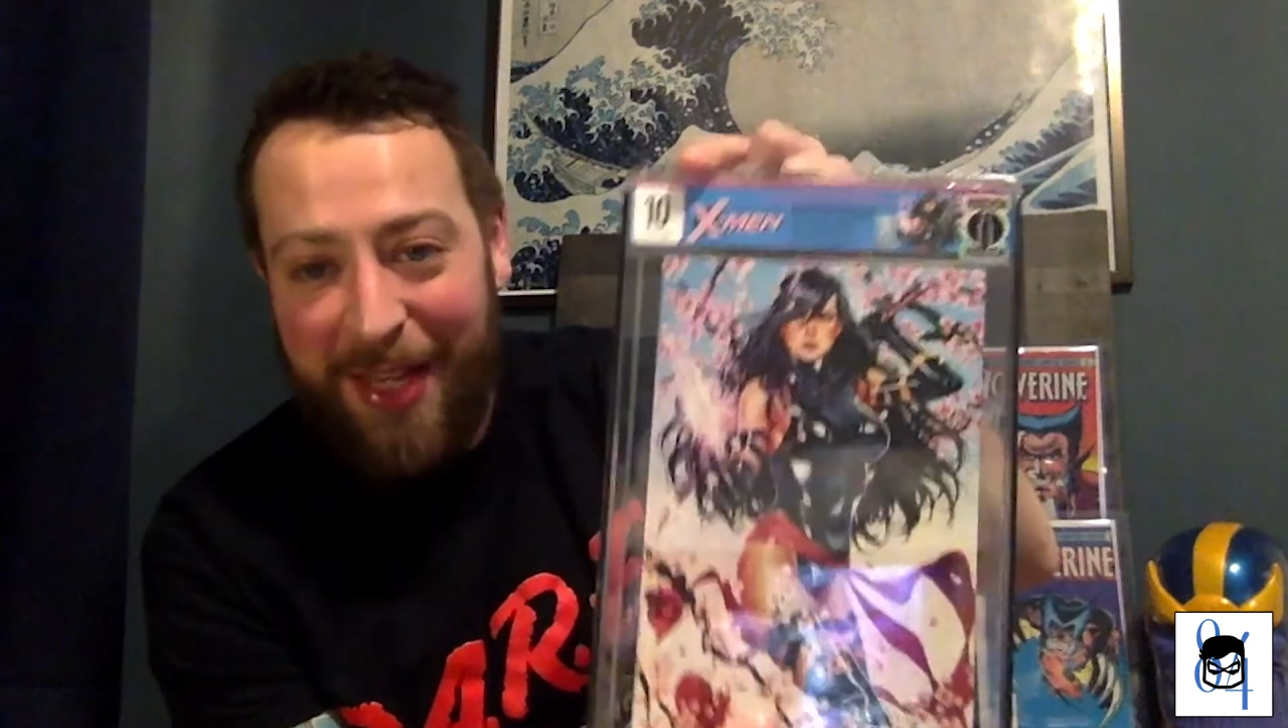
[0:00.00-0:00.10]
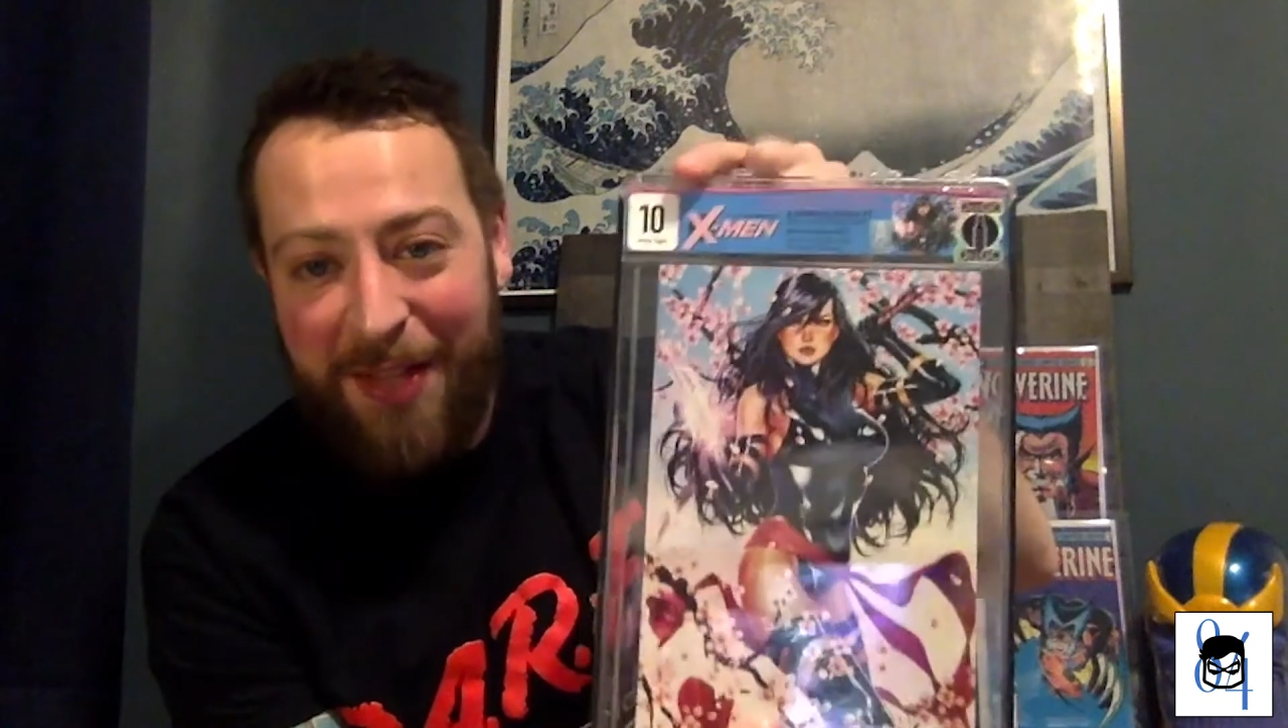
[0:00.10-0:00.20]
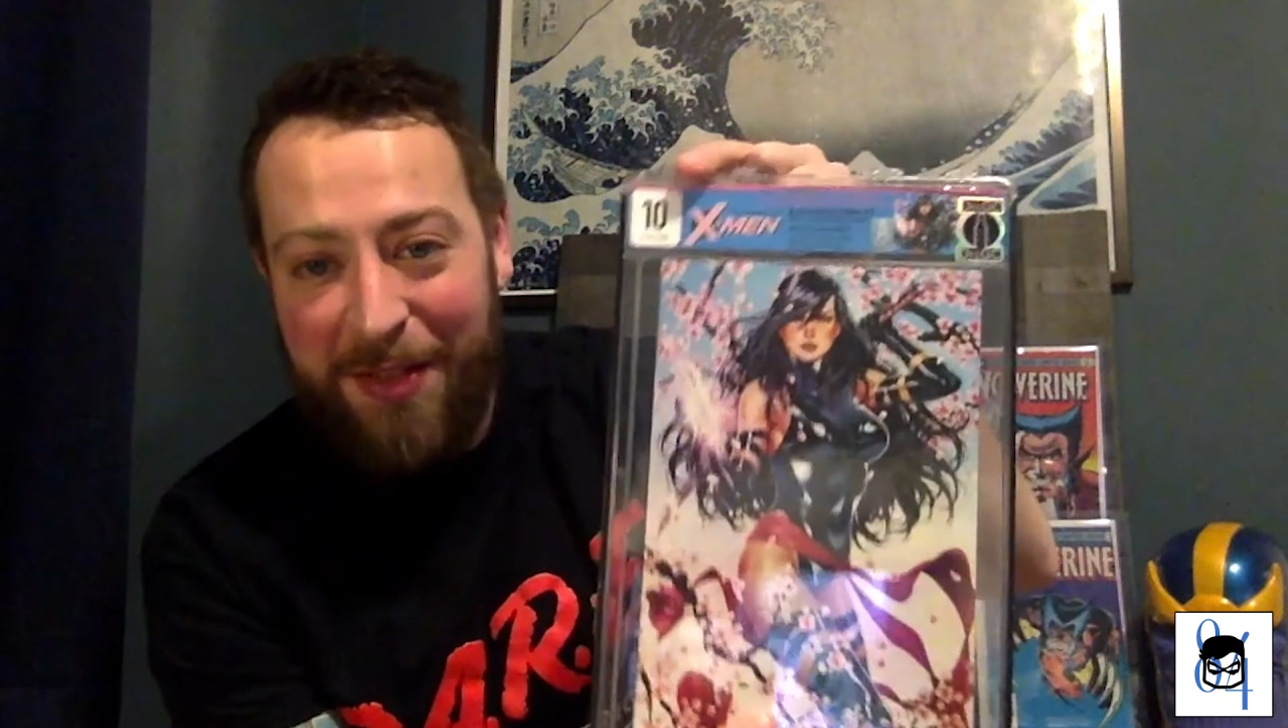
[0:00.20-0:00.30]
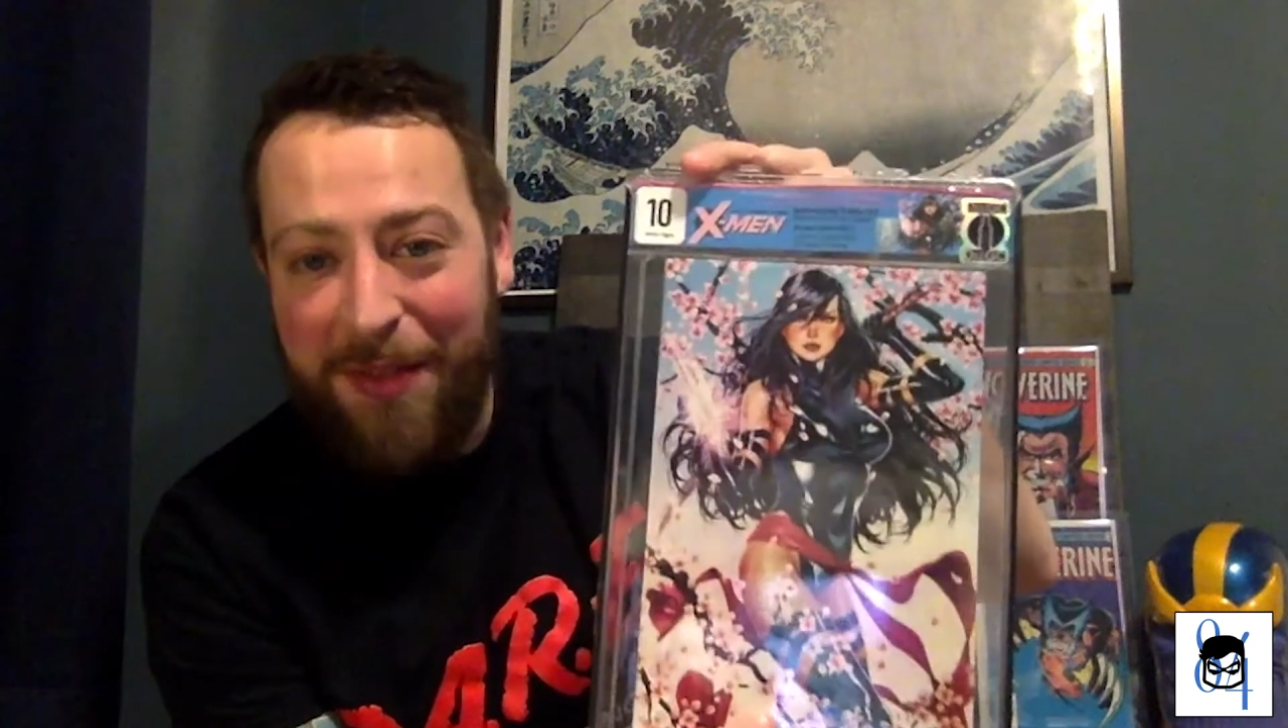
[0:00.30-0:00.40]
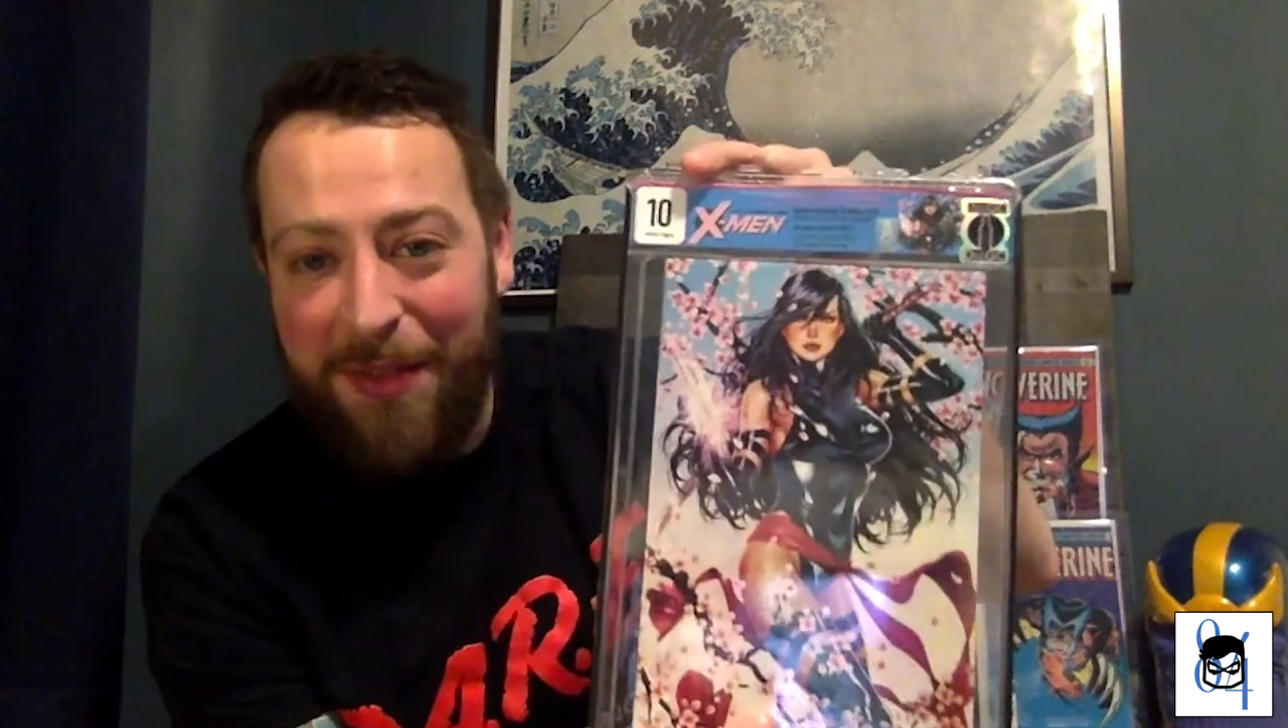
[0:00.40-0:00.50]

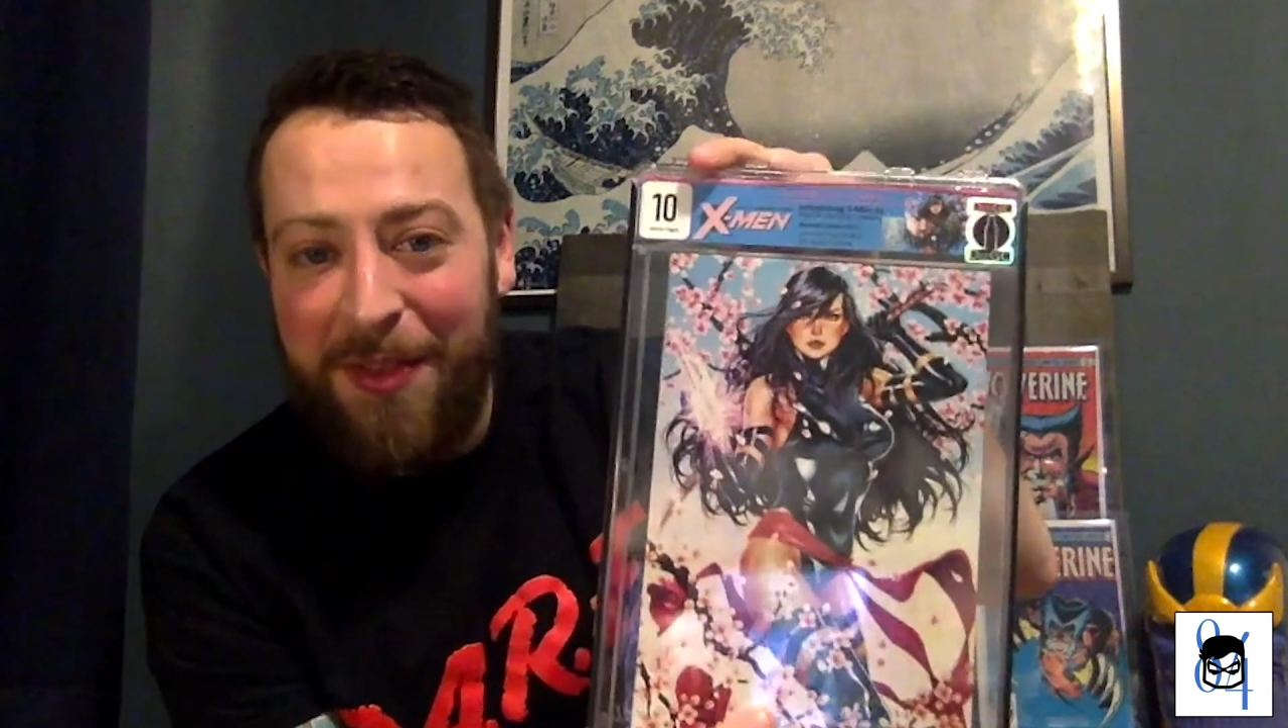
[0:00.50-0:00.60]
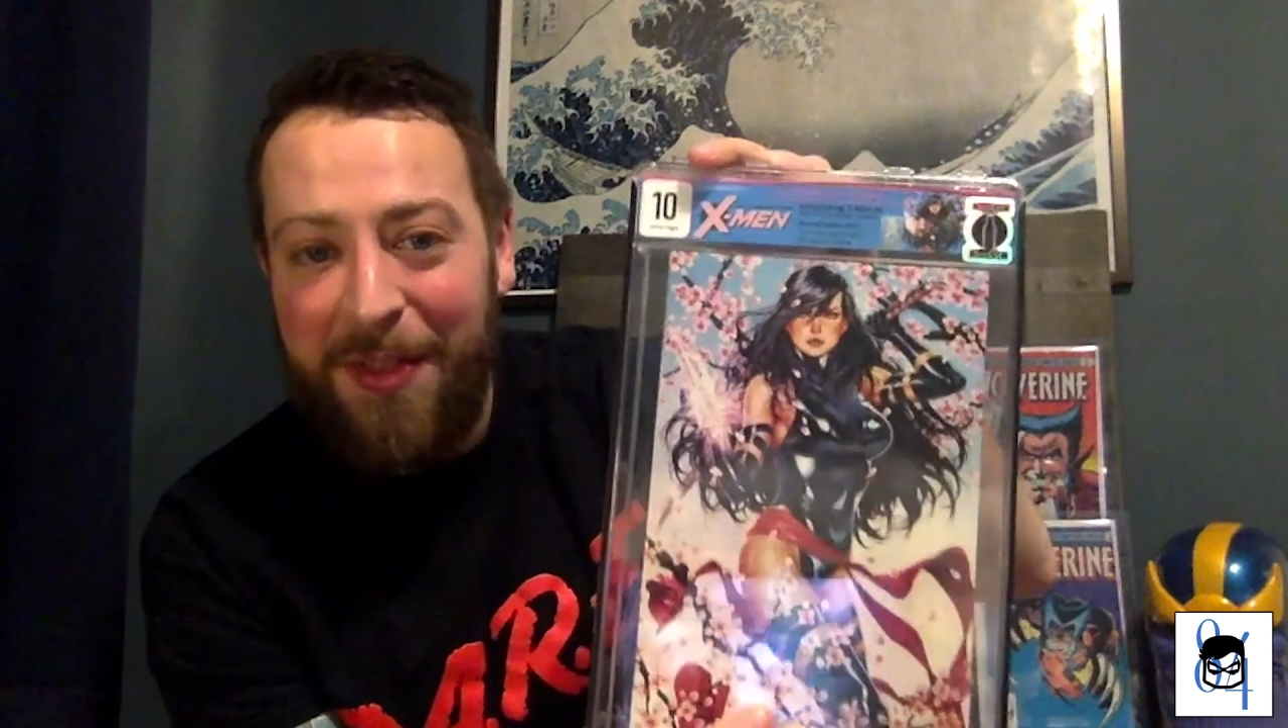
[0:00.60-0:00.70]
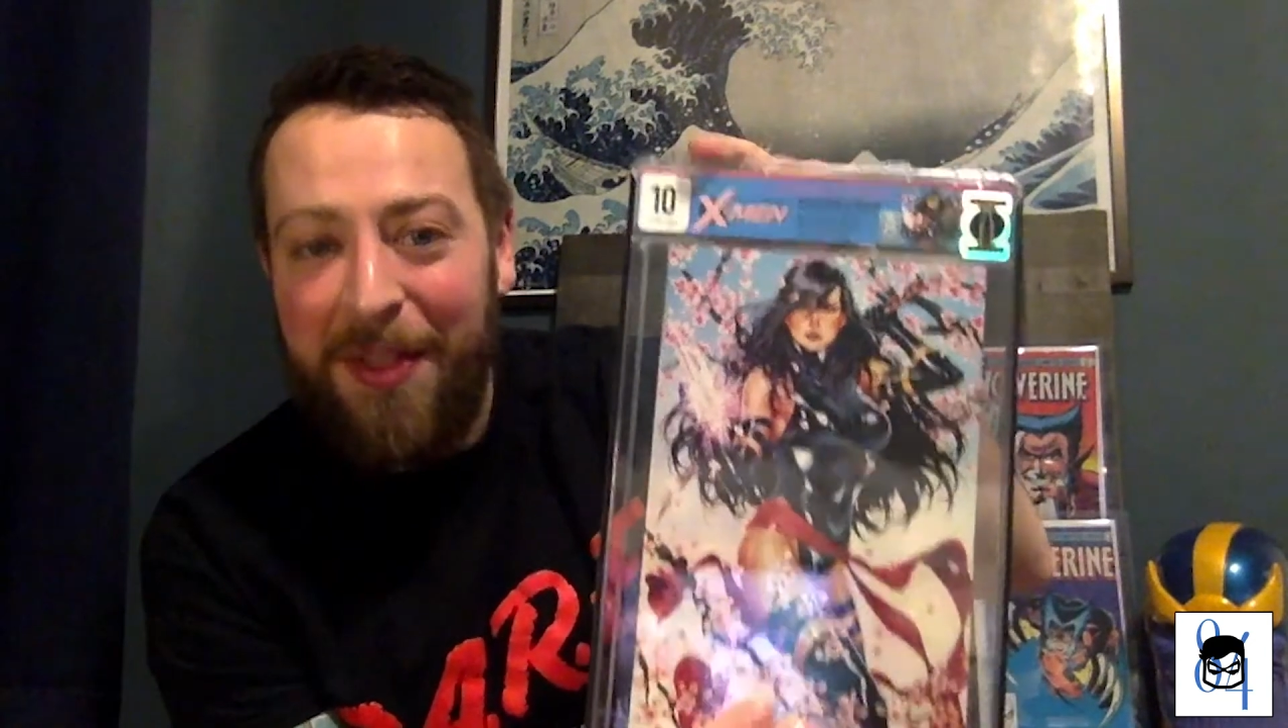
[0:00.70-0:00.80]
10, dude.